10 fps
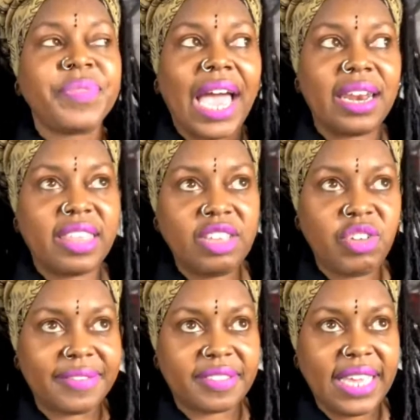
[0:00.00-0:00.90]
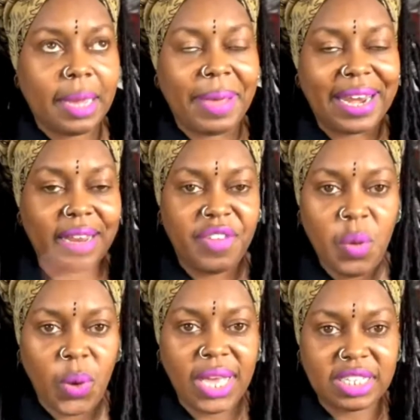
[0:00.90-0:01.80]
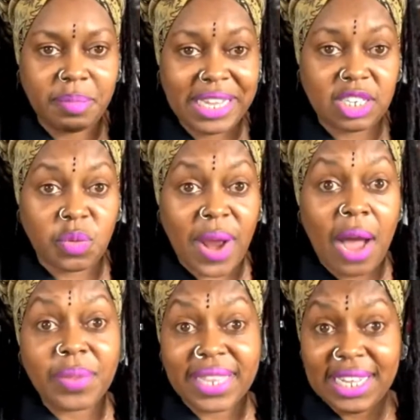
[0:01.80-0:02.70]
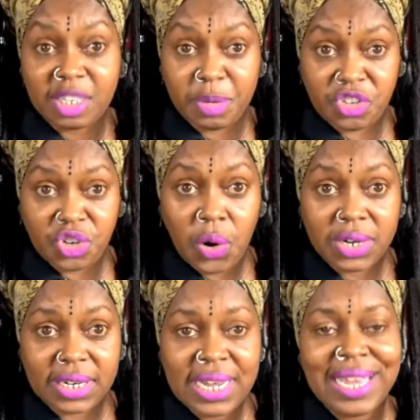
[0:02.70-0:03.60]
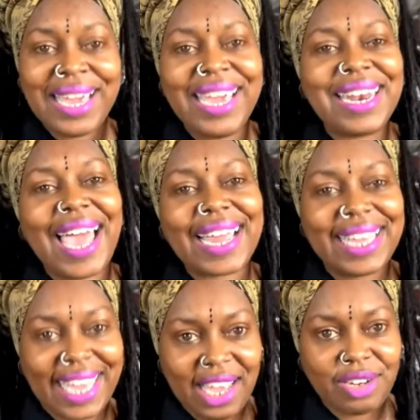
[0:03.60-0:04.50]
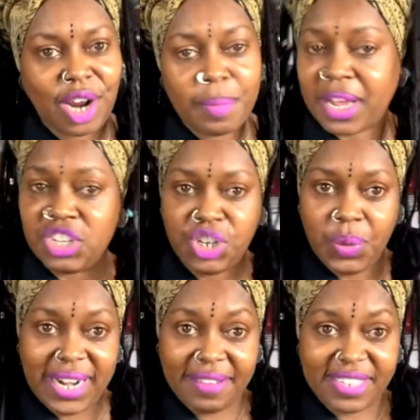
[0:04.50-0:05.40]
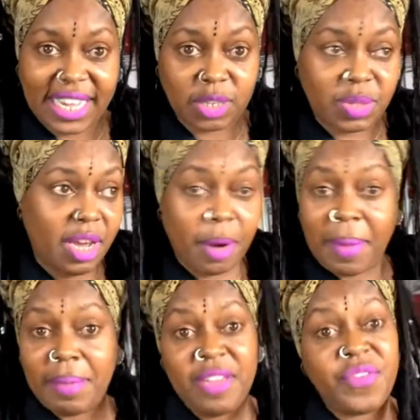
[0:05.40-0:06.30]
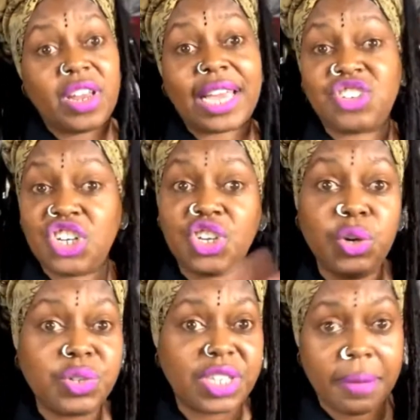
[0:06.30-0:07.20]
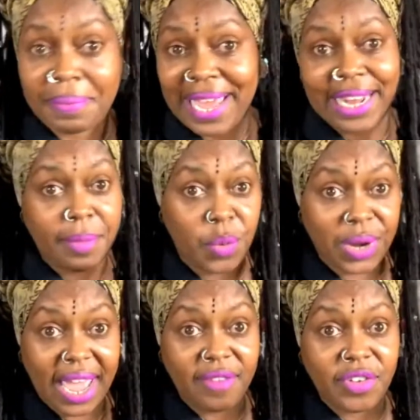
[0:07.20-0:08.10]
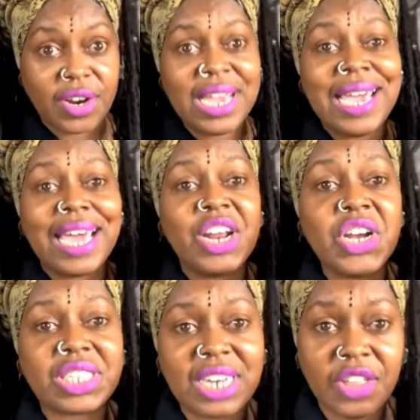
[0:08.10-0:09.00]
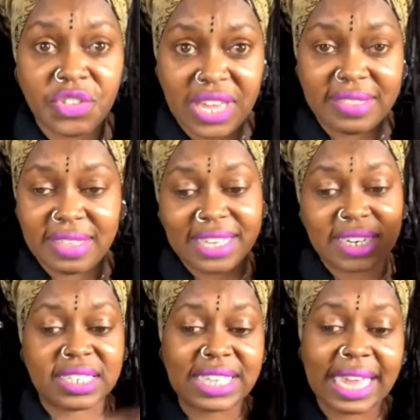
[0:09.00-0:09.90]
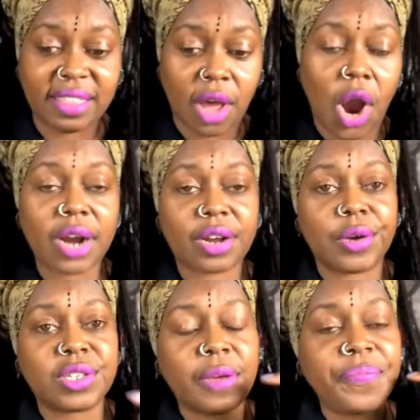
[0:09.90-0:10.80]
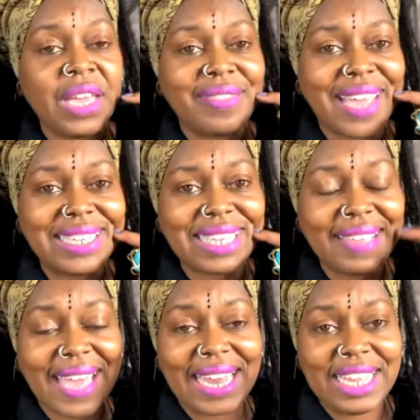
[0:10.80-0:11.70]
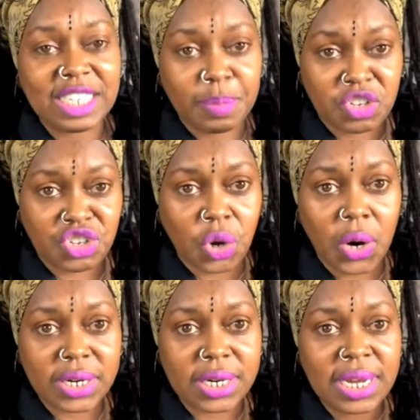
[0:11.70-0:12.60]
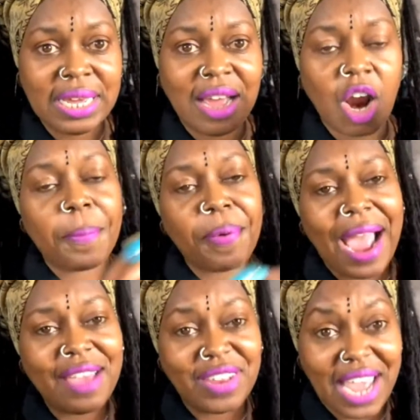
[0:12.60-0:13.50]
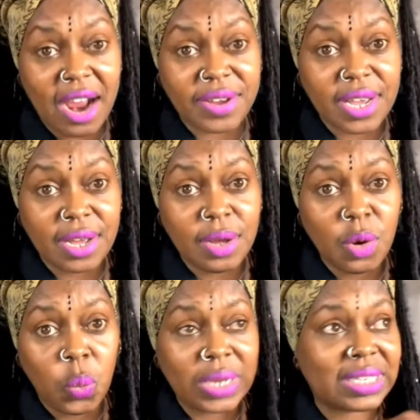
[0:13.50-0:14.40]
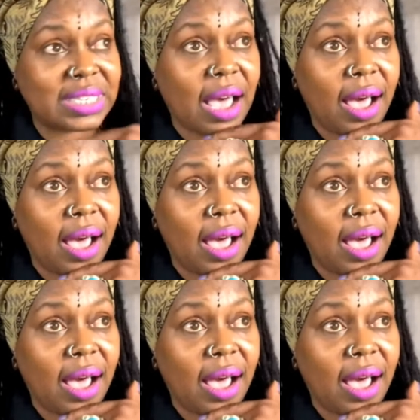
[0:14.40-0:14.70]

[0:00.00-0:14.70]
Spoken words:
And then you have to think about it. If he was messing around with Elizabeth Short, he likely killed her because she wouldn't have sex with him, or maybe he felt like she used him, played him, or whatever. And here's another thing that they didn't say in the articles. They said that Elizabeth Short, her private area was,